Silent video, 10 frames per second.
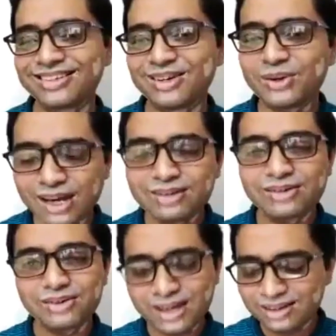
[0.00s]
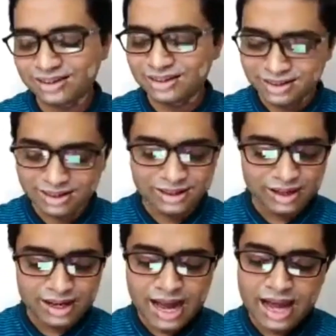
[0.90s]
Okay.
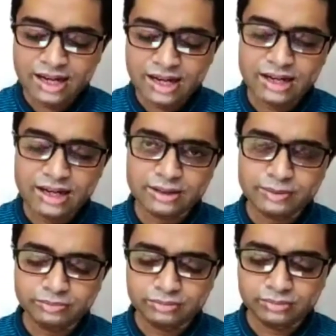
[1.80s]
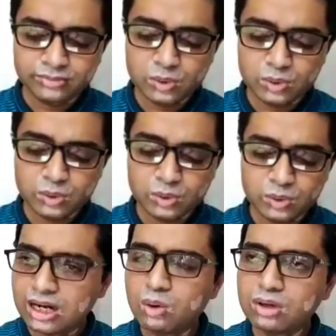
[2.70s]
And so
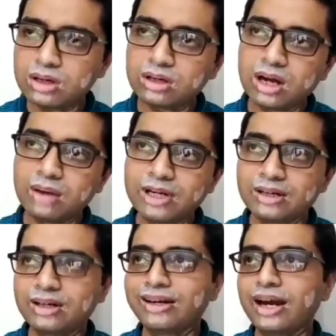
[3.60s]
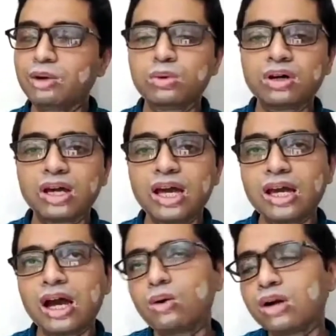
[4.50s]
how? Networking.
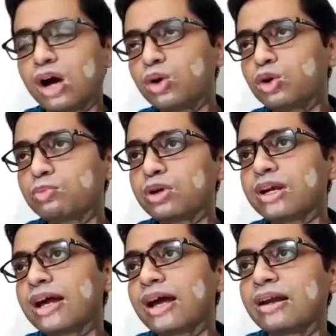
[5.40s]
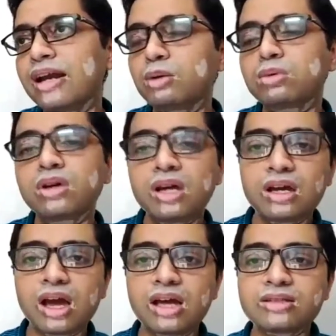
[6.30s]
How do you put networking
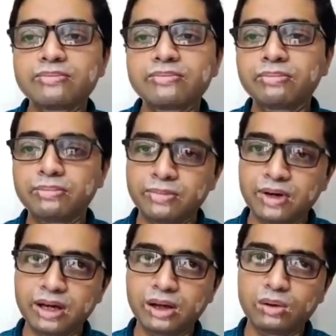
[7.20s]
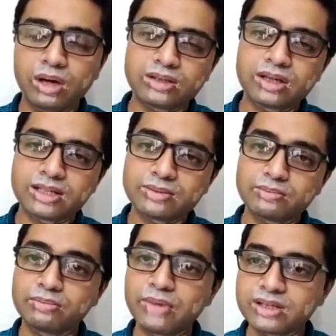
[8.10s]
as a as a
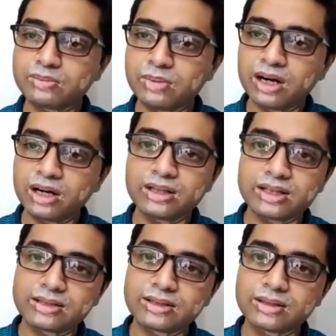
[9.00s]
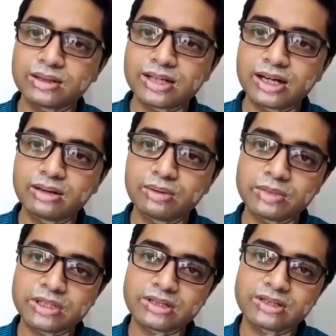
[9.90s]
major part in this setting up a
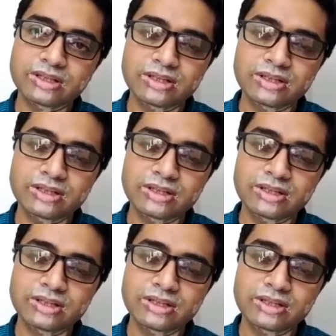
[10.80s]
business?